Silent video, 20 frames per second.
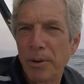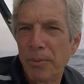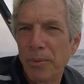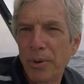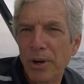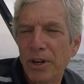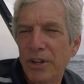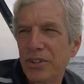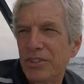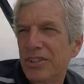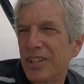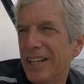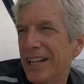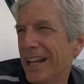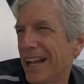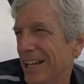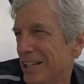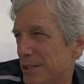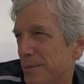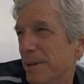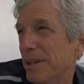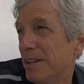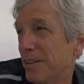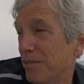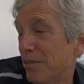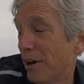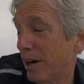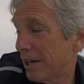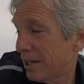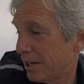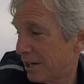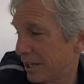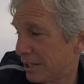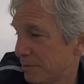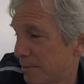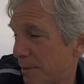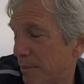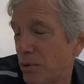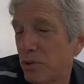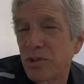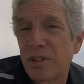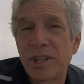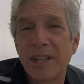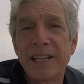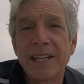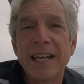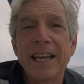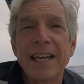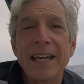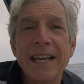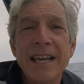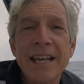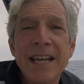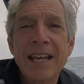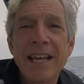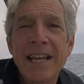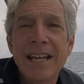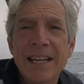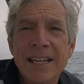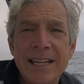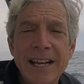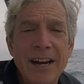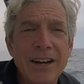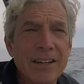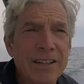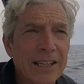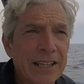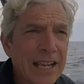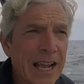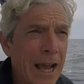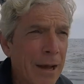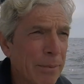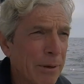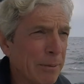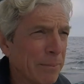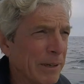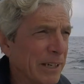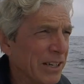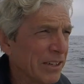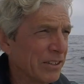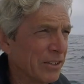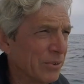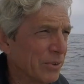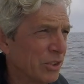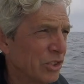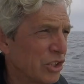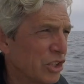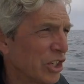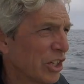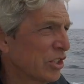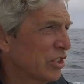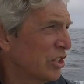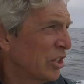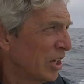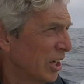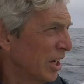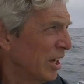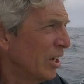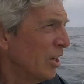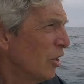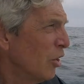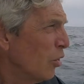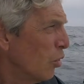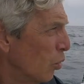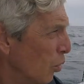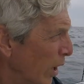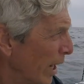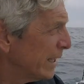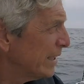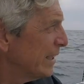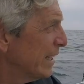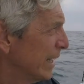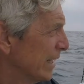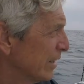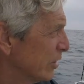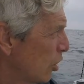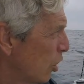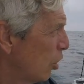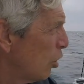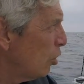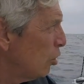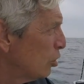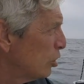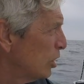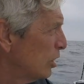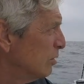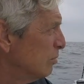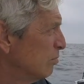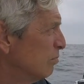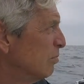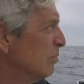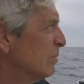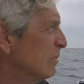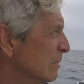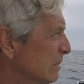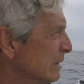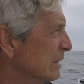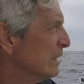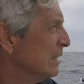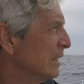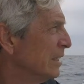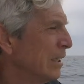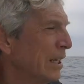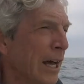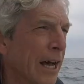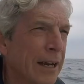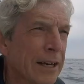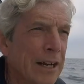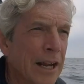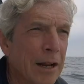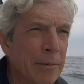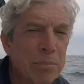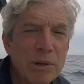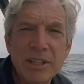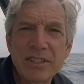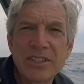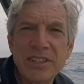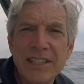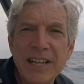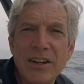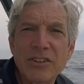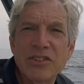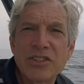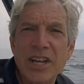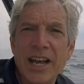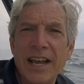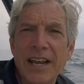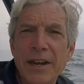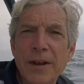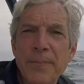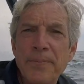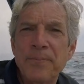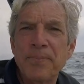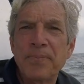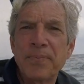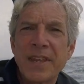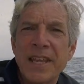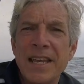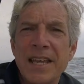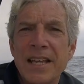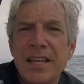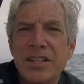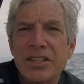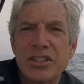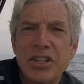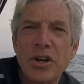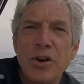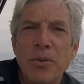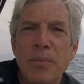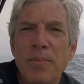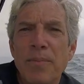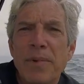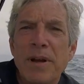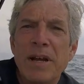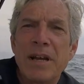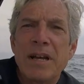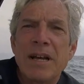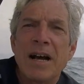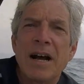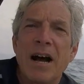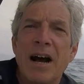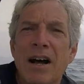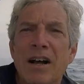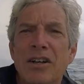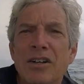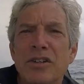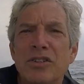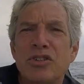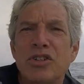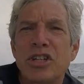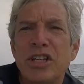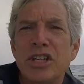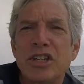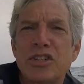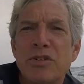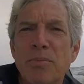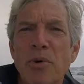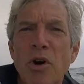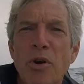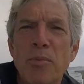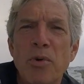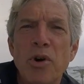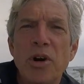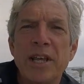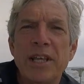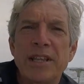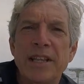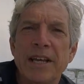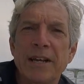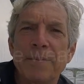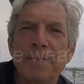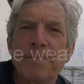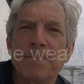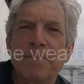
Whereas today I spent, frankly, I spent most of the day down in the cabin because it was just wet and cold and not, not pleasant outside. So I'll see you tomorrow morning then.